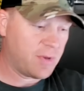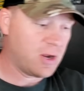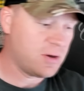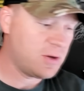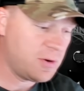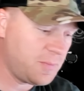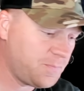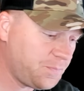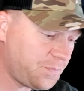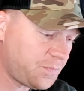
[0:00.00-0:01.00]
going to do
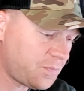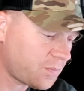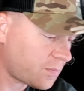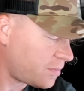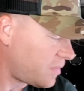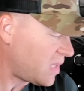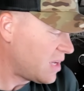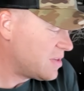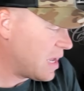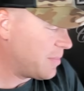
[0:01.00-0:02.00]

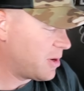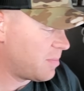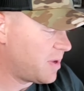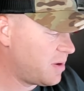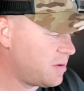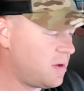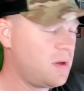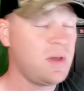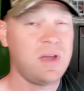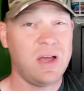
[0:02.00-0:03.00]
is I'm going to build
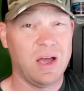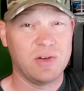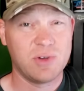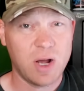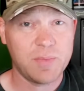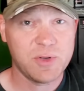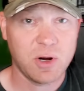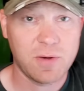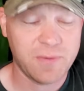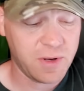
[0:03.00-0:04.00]
drop
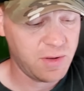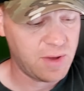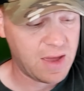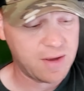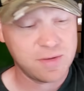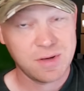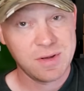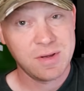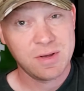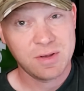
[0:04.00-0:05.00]
chart for you guys
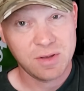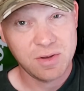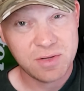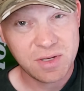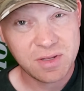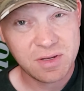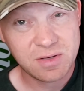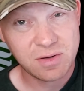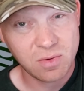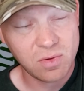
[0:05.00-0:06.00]
using this
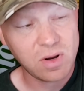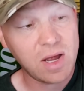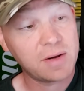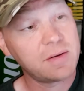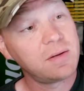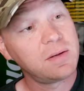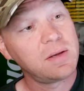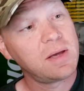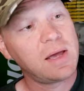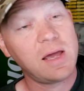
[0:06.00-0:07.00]
Core-Lokt
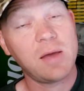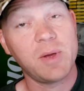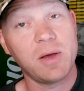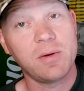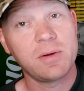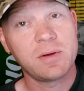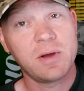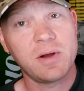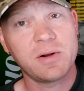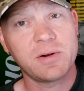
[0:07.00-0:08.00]
ammo,
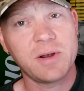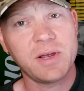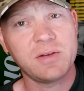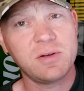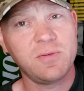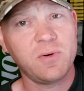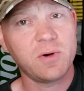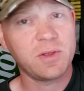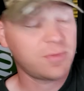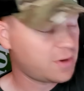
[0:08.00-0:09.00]
100 grain
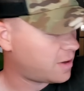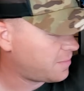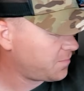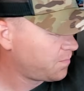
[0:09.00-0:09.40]
243.